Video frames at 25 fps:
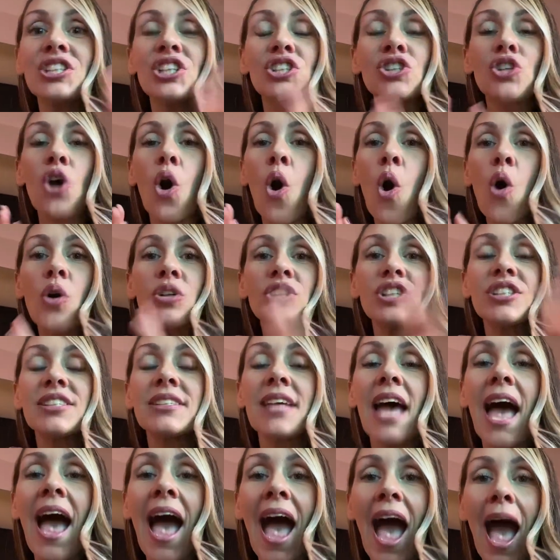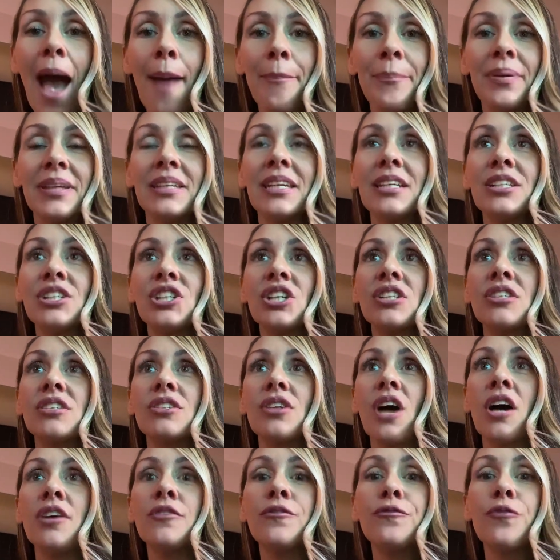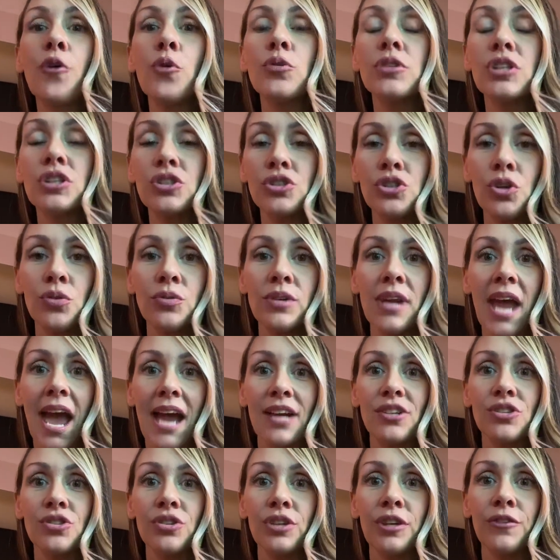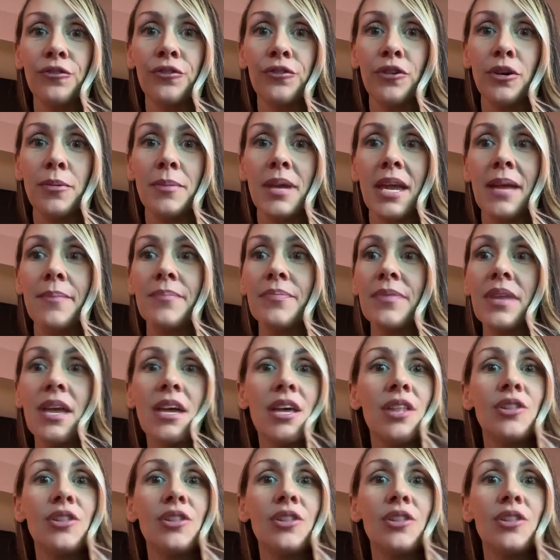it just all just happened. It just unfolded so naturally for me.